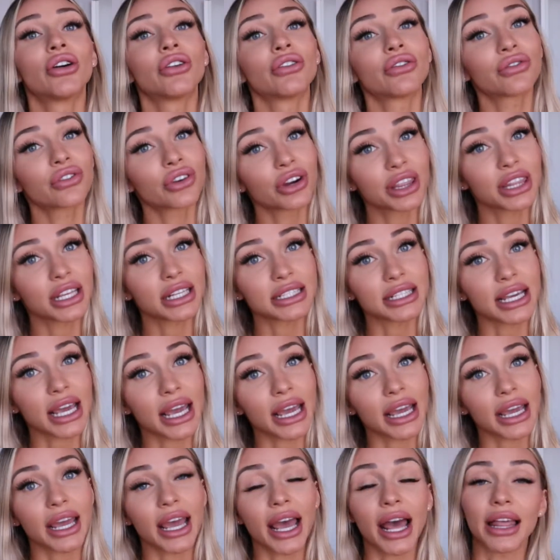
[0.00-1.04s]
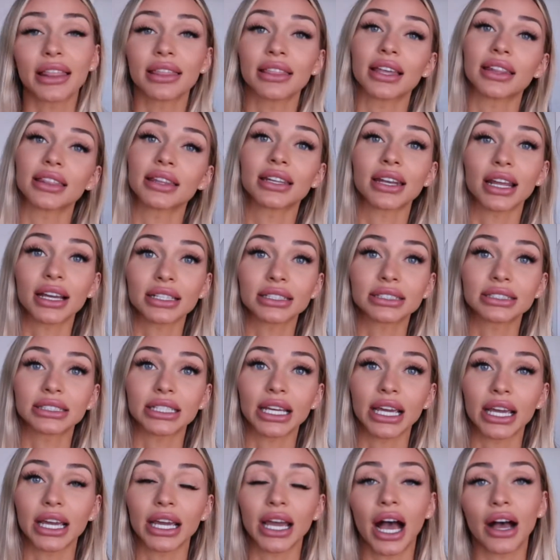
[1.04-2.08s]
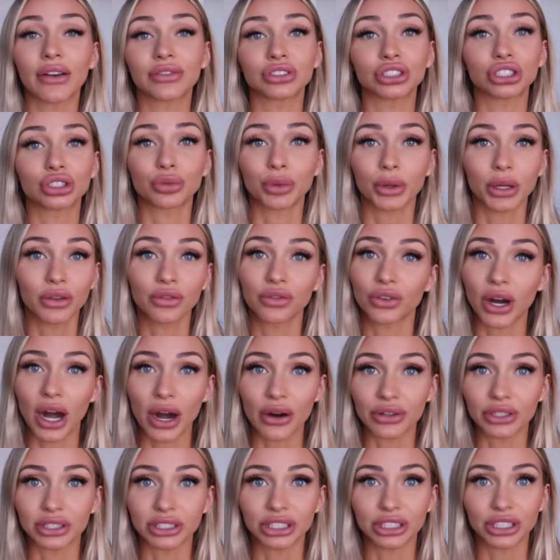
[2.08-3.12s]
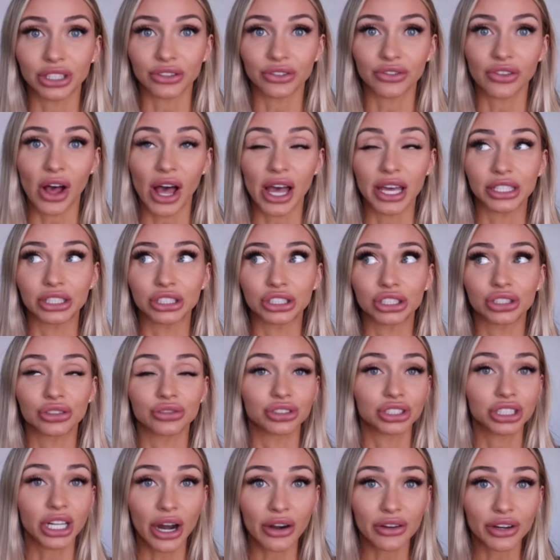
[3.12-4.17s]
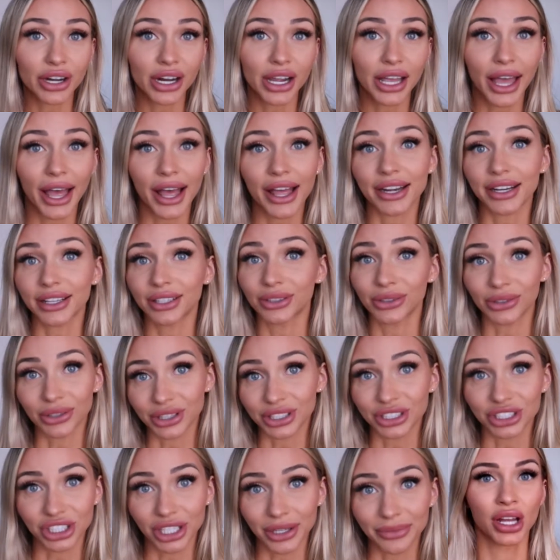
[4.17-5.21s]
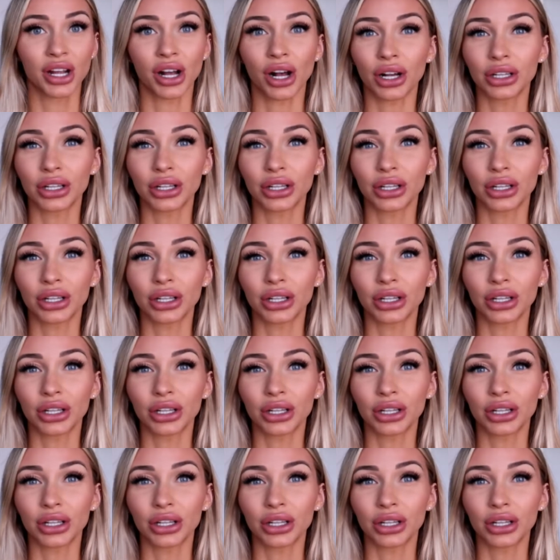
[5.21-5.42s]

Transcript: for the day, and then the next day after 24 hours you're fine to shower again and go to the gym.